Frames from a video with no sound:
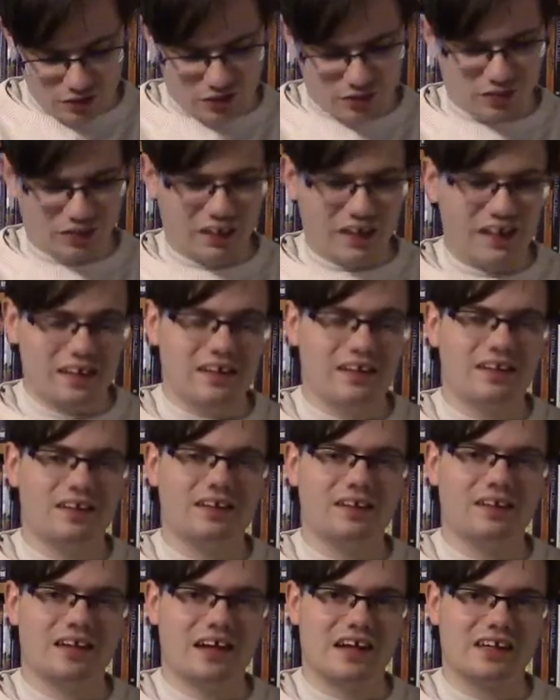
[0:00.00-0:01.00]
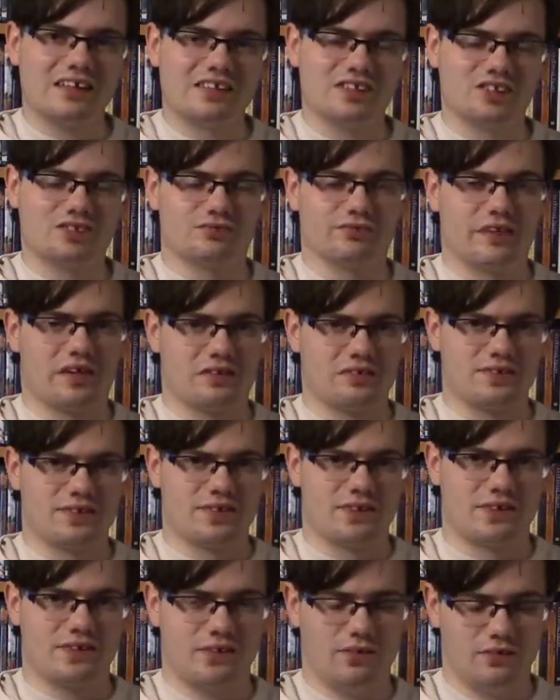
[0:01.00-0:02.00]
I had an
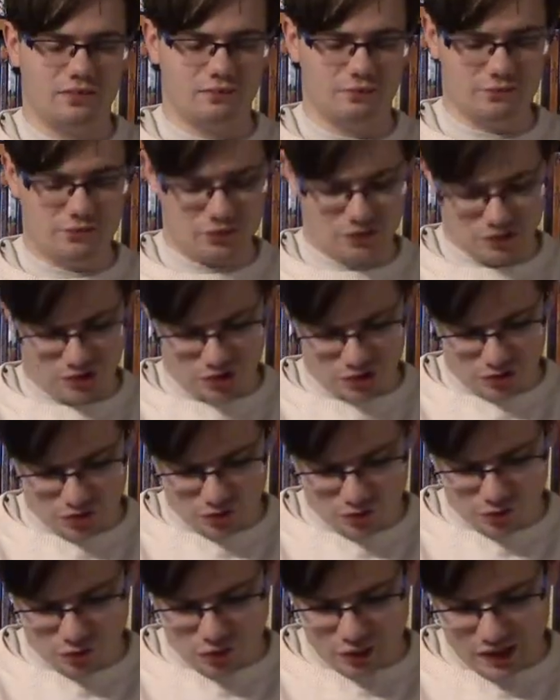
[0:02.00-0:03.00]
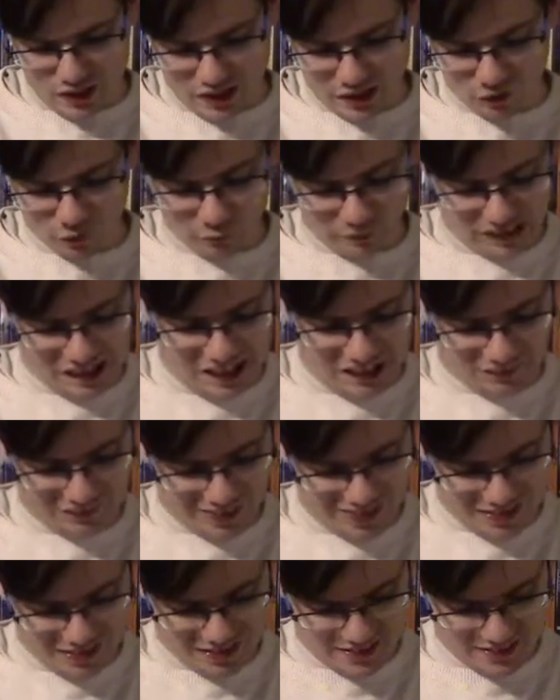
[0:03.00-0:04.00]
asterisk to help me out
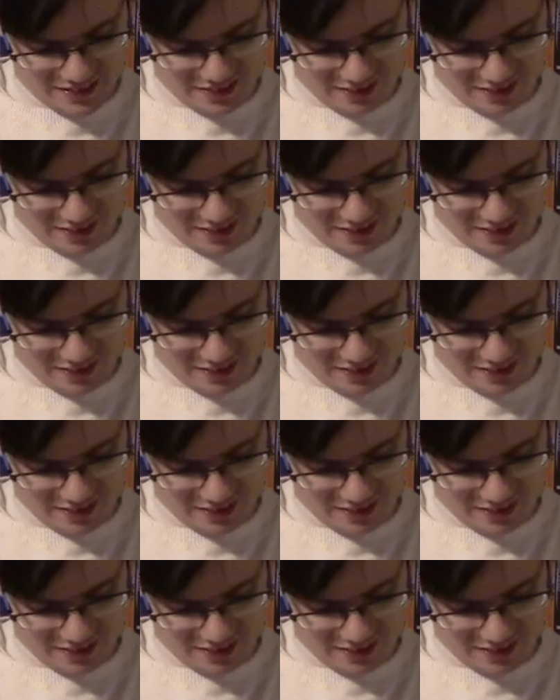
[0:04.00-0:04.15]
with this.